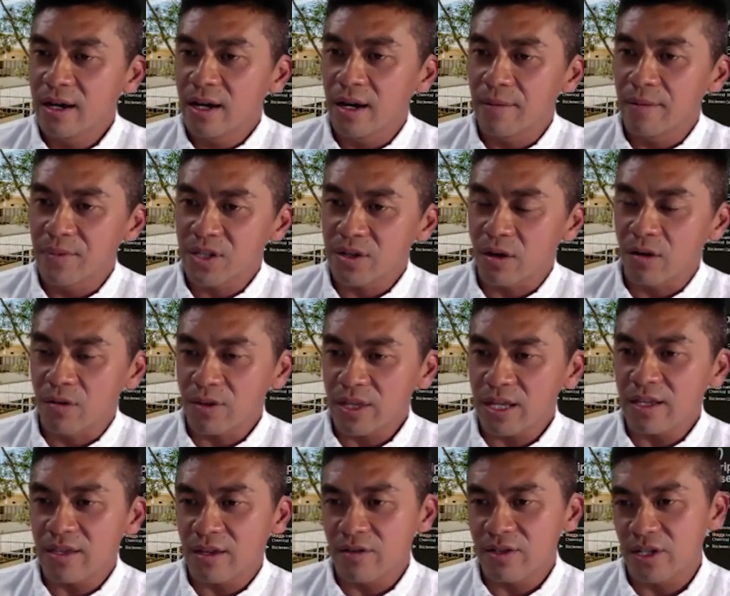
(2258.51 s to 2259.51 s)
Um, so
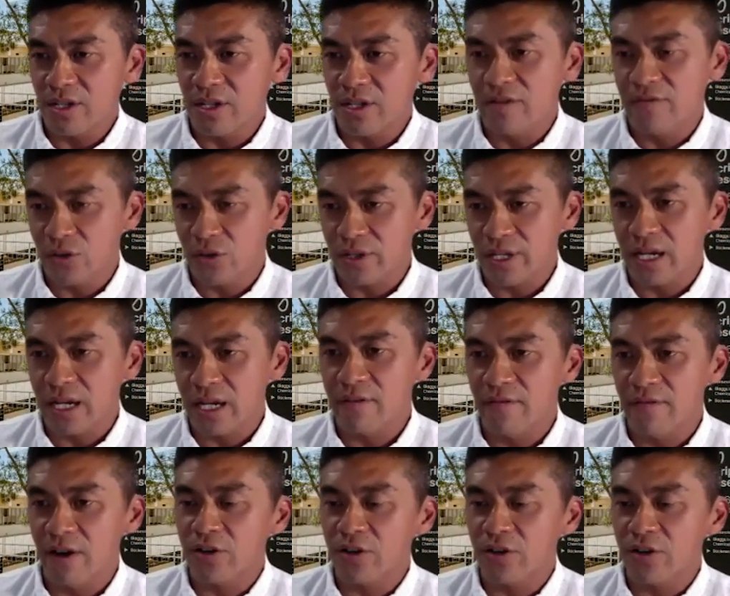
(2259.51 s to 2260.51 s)
only those individuals that have a
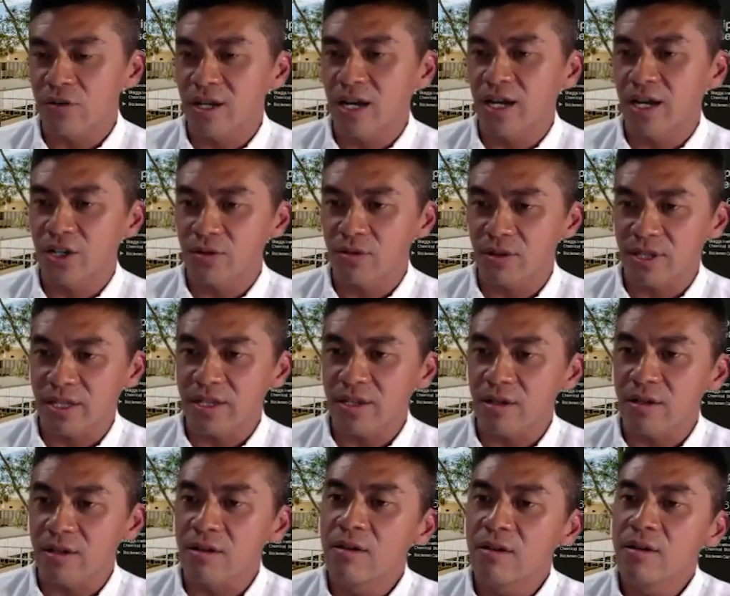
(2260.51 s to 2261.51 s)
functional N O D two
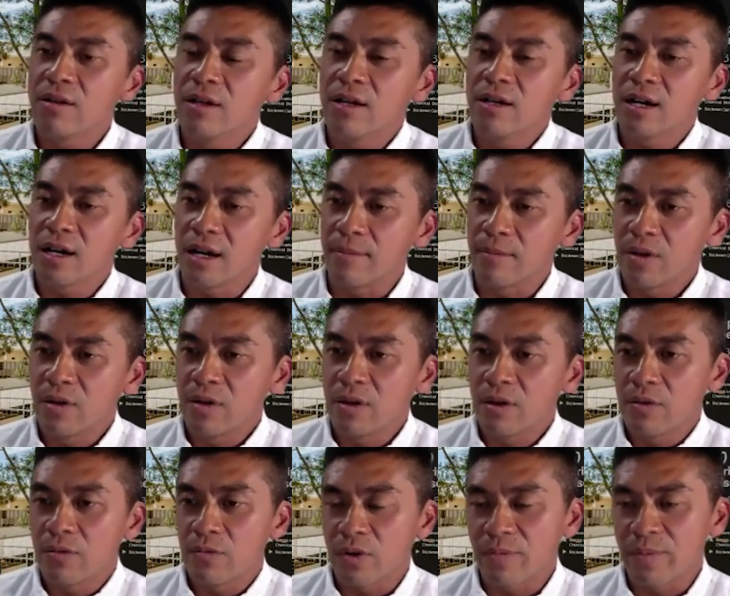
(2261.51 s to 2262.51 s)
allele um,
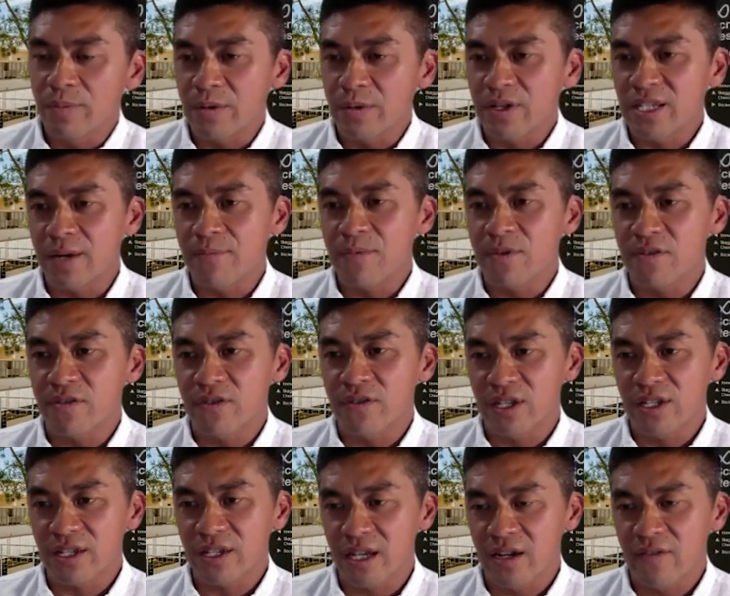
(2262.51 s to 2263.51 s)
would be receptive to
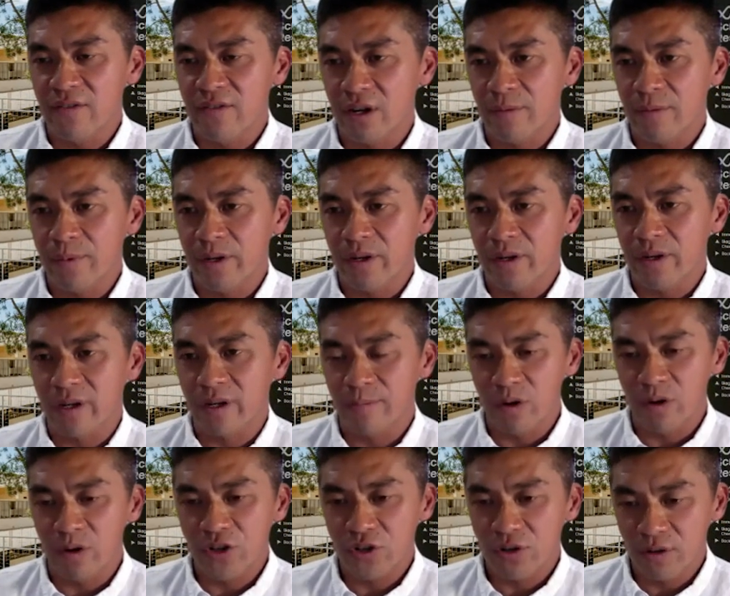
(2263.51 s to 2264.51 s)
this kind of therapeutic
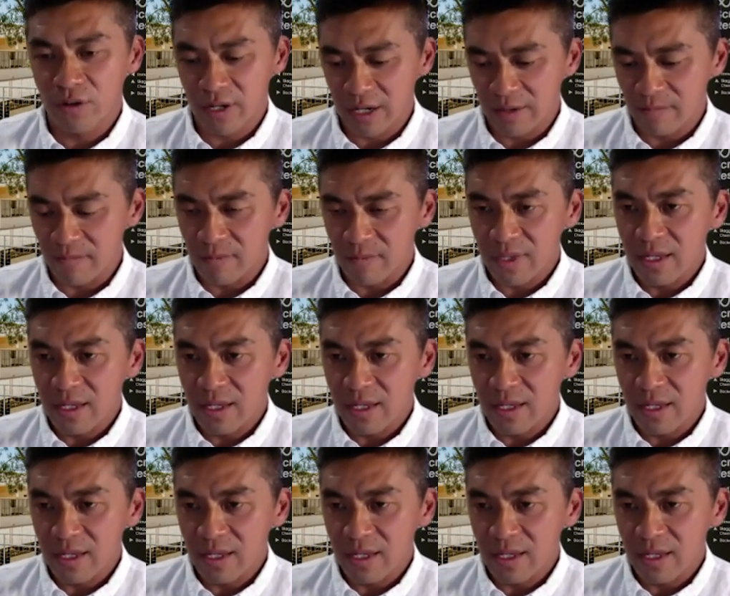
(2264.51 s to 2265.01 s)
approach. Okay.